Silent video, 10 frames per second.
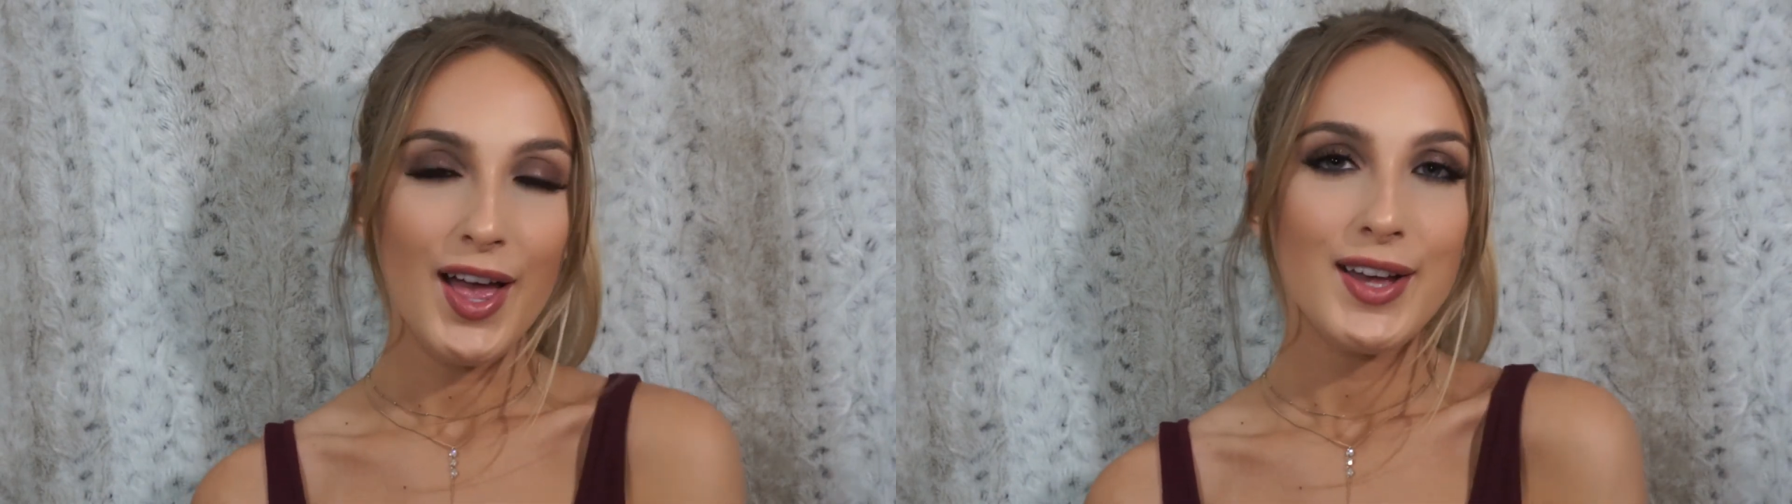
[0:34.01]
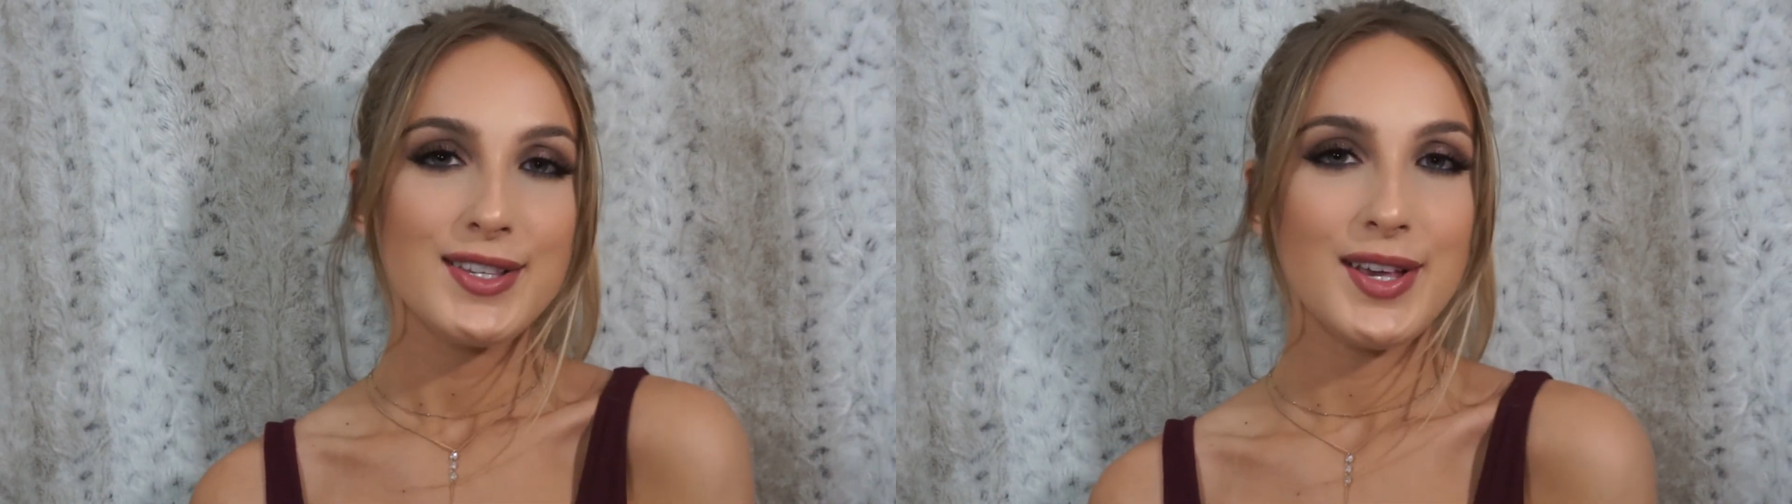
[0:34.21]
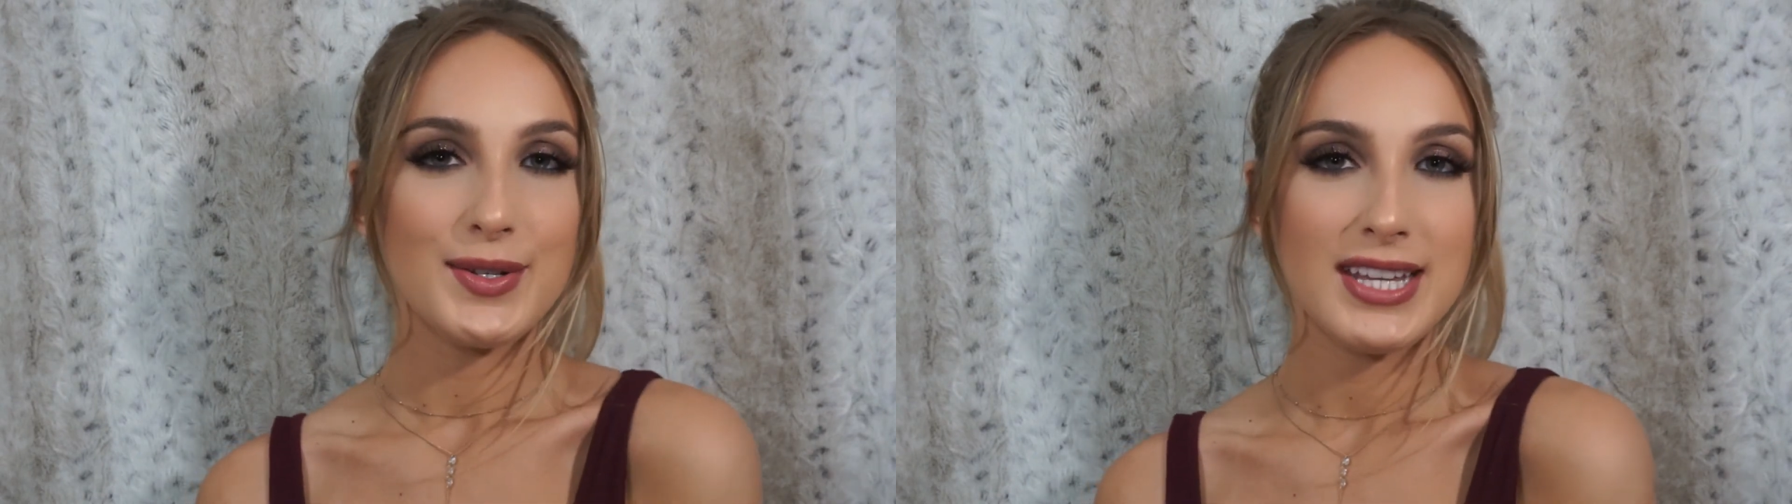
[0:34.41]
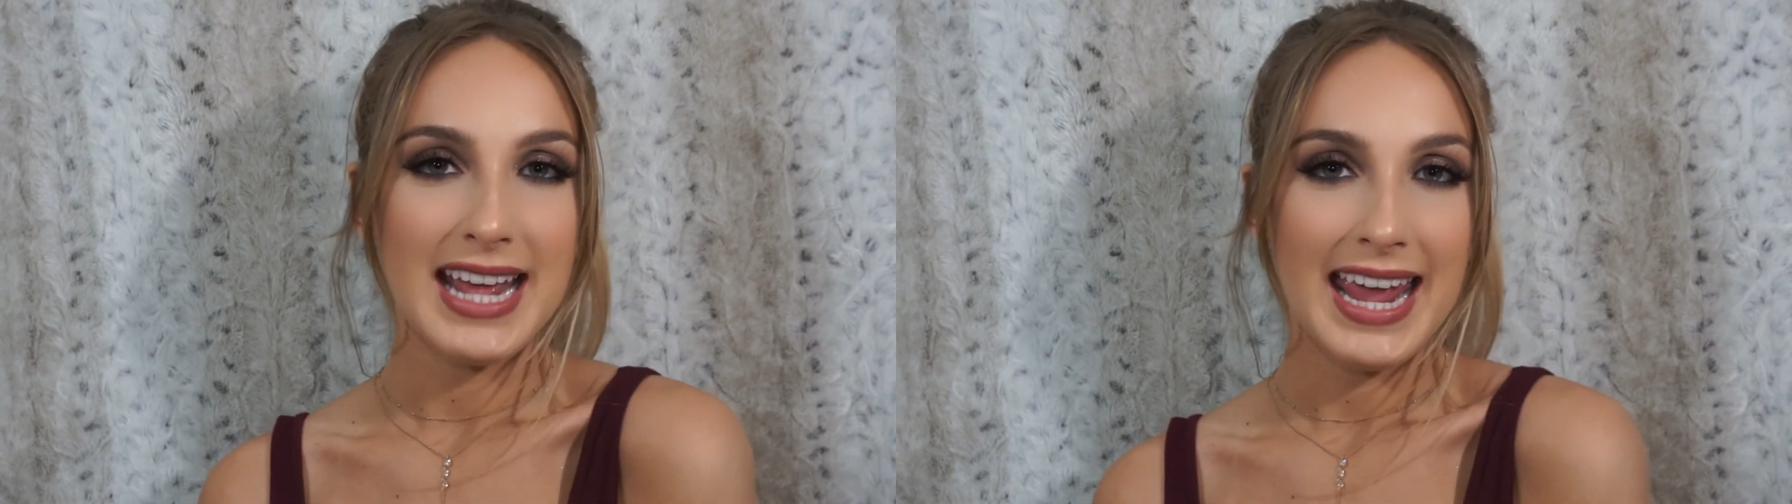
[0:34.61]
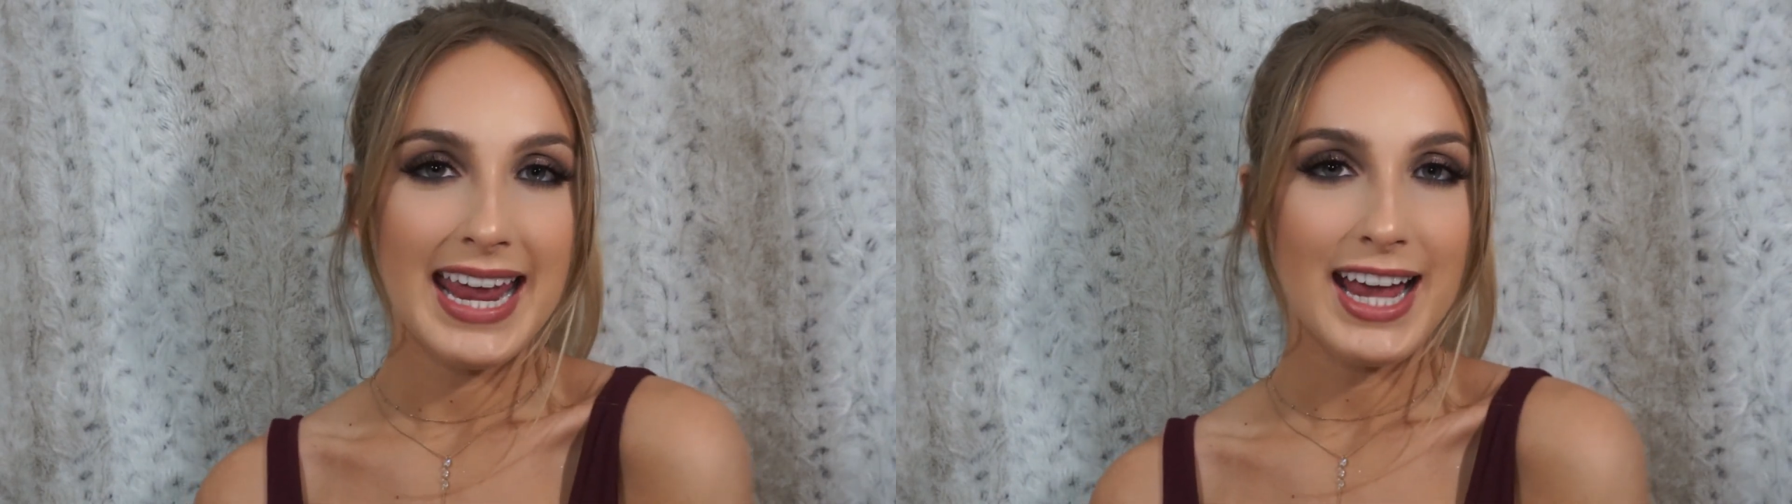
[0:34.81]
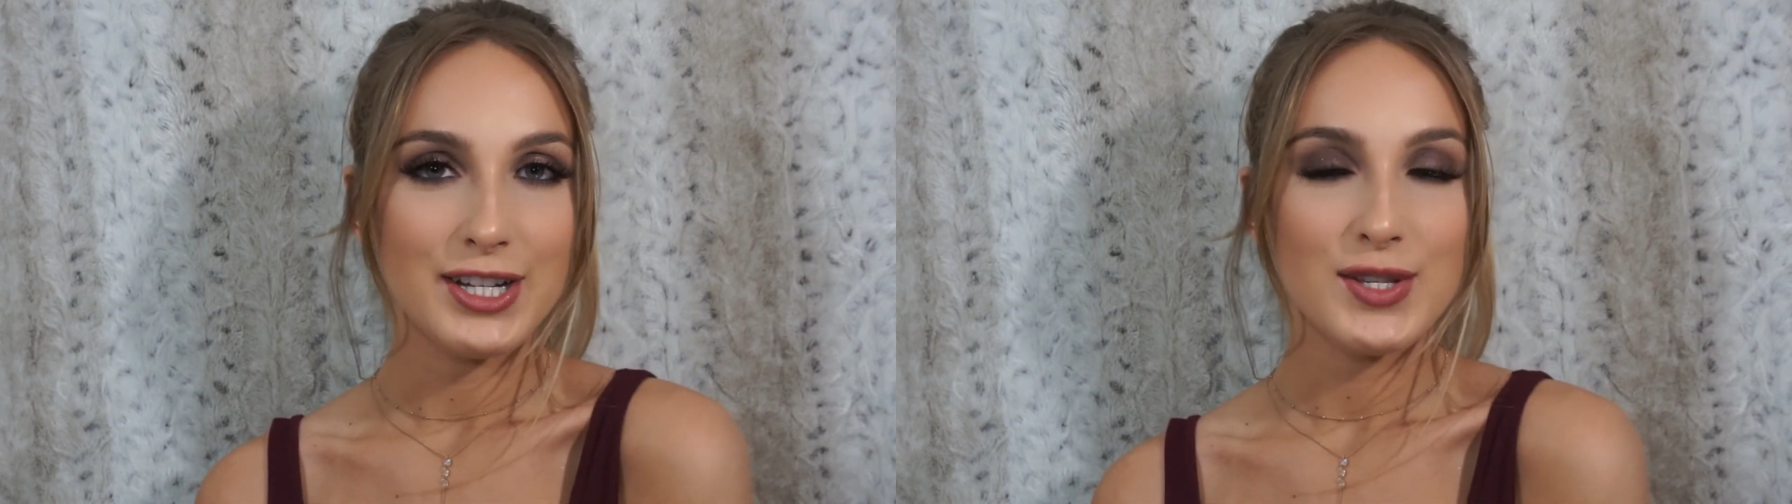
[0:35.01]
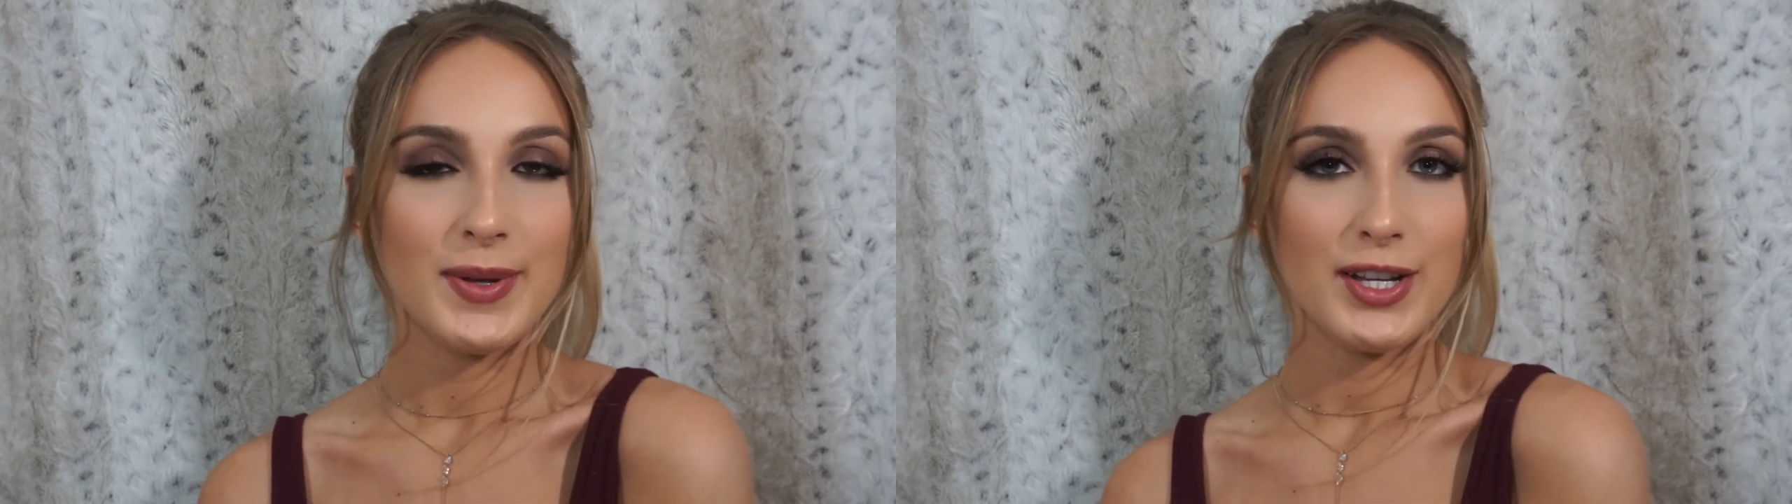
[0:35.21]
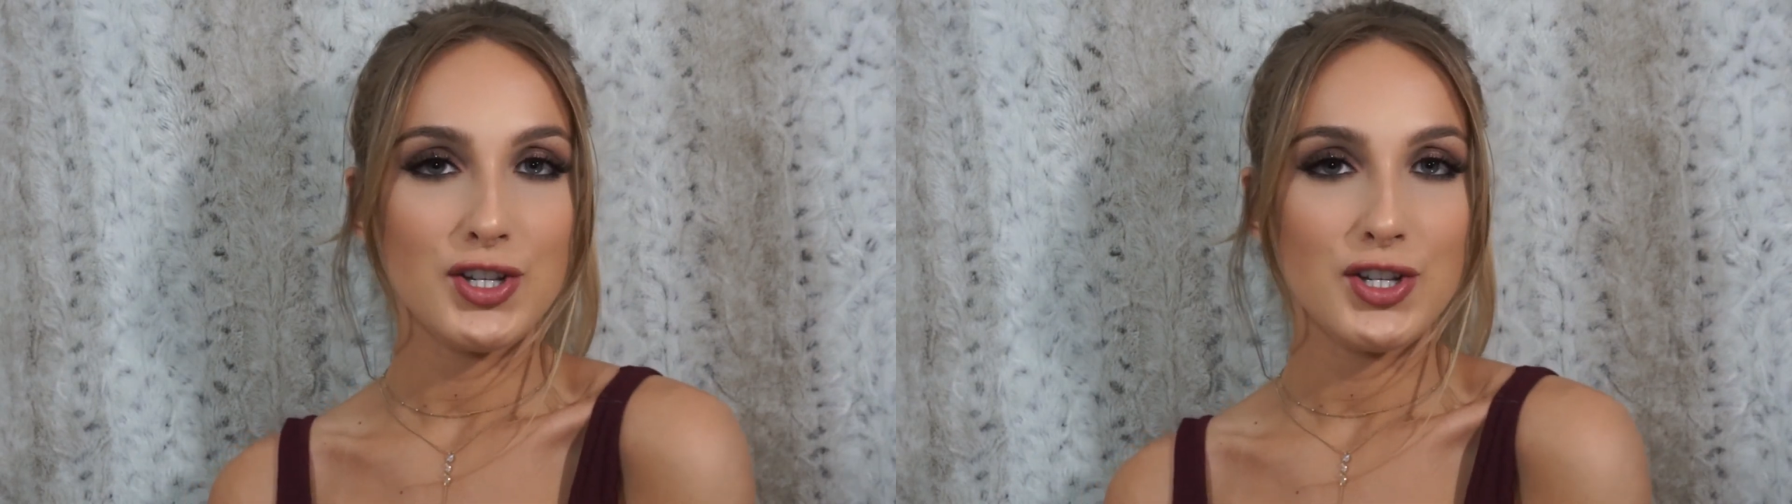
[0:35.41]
So today I just wanted